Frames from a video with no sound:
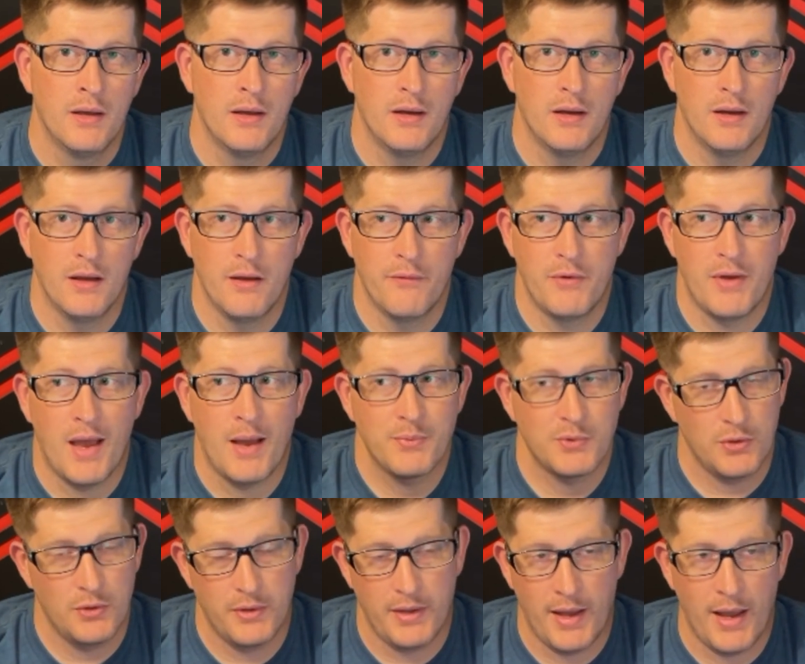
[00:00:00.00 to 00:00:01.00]
If you
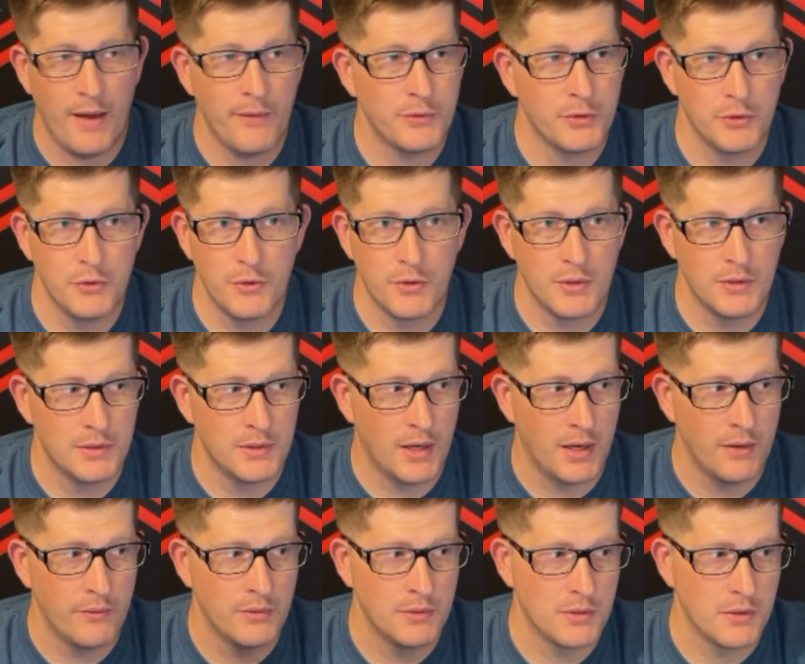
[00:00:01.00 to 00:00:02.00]
absolutely have to, you can
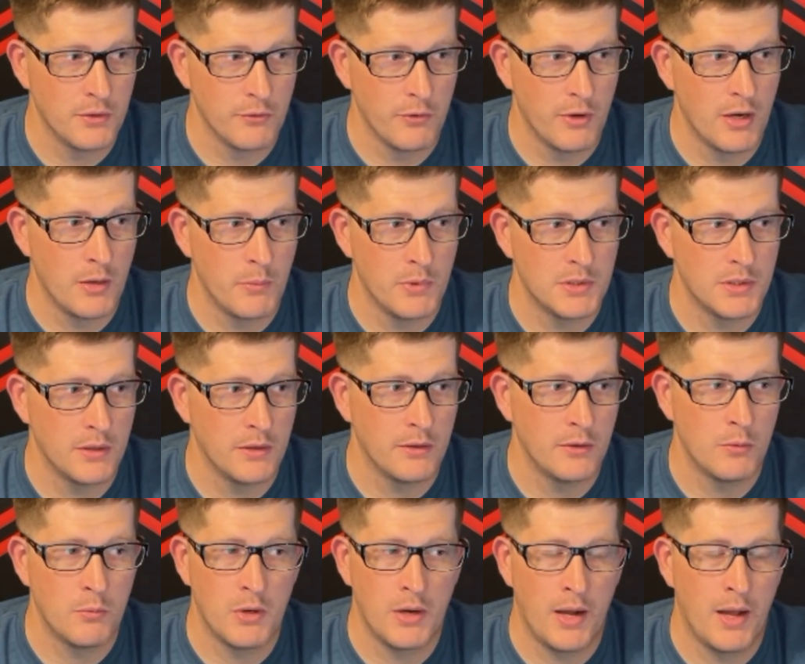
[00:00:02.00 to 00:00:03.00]
dive into the reading
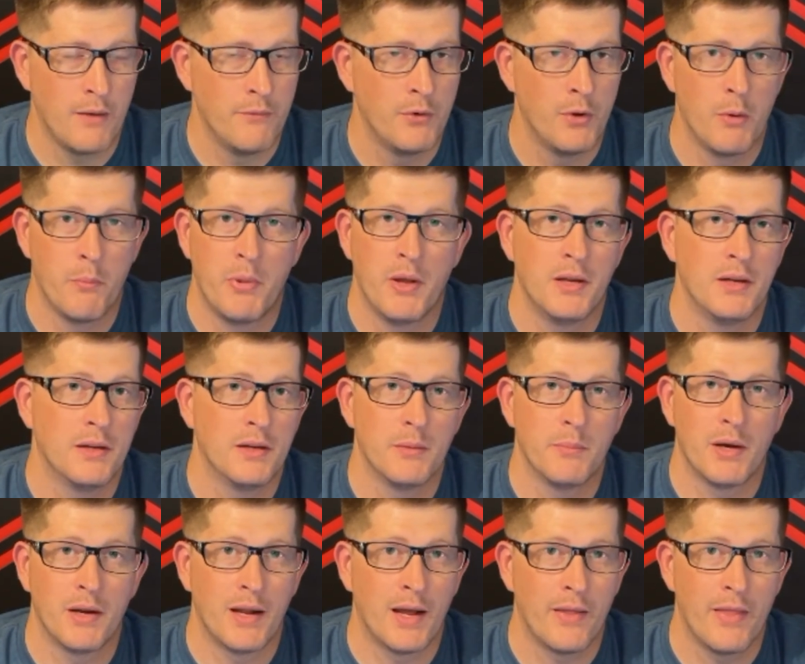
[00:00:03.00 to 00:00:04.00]
material, but I have no opinion
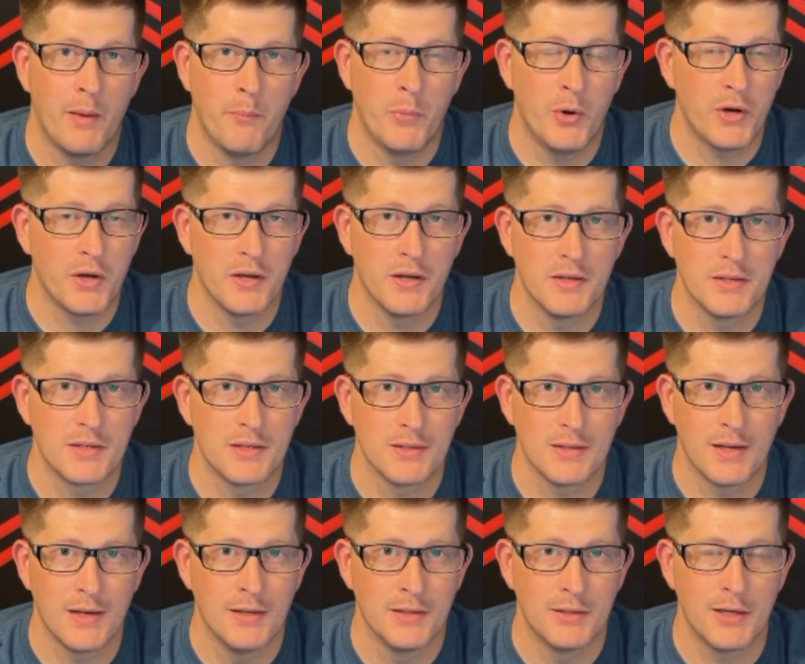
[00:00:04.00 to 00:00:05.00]
about how that book is because
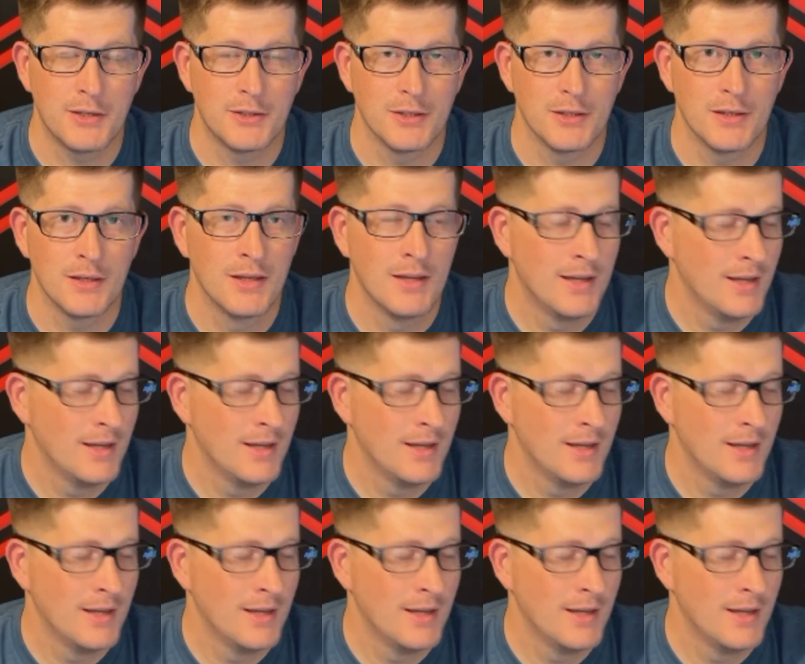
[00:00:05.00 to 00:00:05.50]
I didn't touch it.